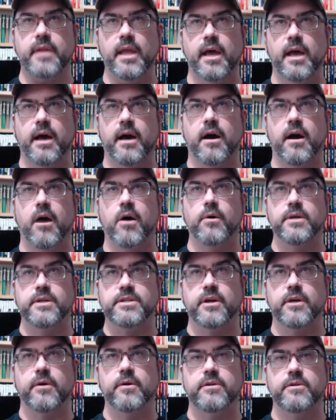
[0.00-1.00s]

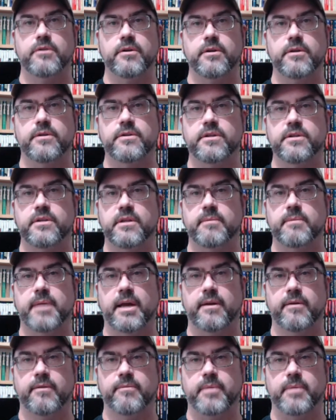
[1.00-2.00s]
always reduces the
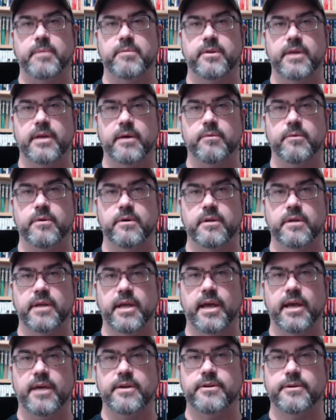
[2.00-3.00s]
amount of people that will
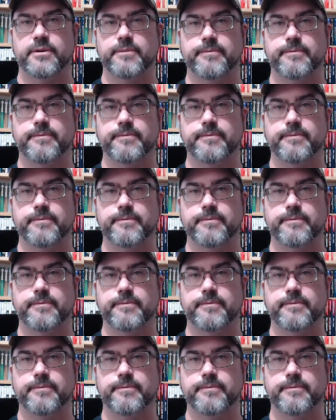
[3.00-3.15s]
engage.